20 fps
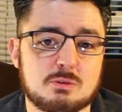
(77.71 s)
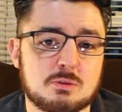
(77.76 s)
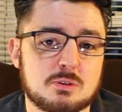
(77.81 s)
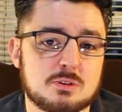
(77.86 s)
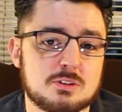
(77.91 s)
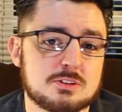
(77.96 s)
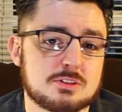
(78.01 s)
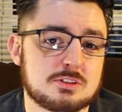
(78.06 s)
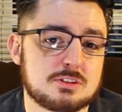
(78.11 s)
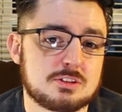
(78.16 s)

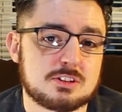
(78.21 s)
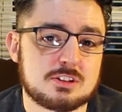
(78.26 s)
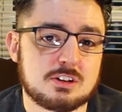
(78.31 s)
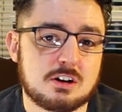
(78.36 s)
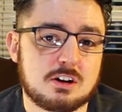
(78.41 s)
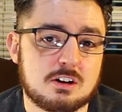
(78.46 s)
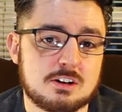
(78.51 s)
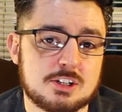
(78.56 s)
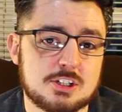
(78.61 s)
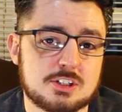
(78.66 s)
Wars or
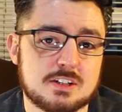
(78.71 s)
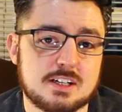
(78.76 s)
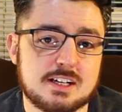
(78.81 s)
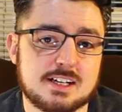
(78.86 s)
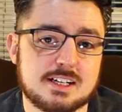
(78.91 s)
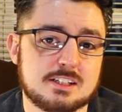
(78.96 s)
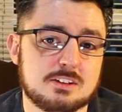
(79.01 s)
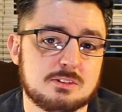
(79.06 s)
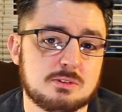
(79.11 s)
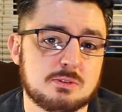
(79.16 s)
Star
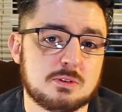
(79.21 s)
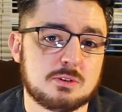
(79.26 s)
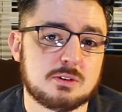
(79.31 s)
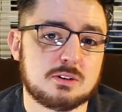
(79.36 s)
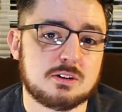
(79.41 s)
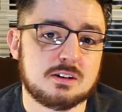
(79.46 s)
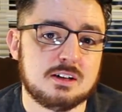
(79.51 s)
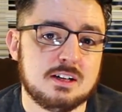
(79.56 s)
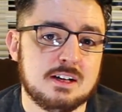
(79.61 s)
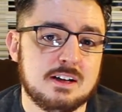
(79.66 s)
Trek
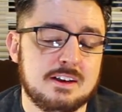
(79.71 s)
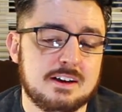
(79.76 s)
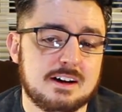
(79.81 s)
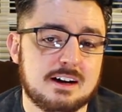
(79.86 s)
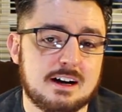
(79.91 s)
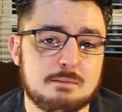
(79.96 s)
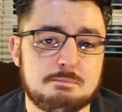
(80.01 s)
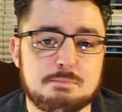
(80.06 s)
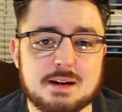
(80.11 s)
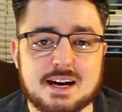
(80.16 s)
or
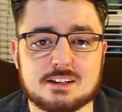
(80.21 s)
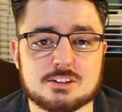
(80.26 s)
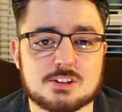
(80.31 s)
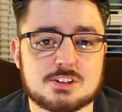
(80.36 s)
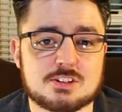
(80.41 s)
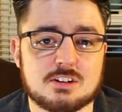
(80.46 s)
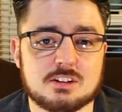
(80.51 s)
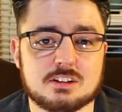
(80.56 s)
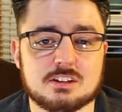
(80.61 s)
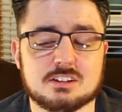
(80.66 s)

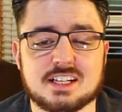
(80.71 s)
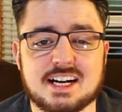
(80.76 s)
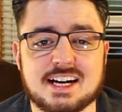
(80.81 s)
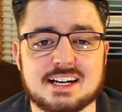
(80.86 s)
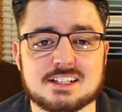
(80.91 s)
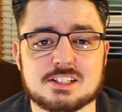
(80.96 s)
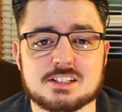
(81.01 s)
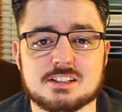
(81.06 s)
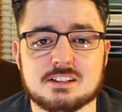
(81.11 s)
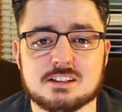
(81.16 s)
Battlestar
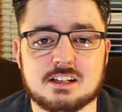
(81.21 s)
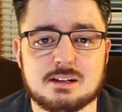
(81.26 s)
Galactica.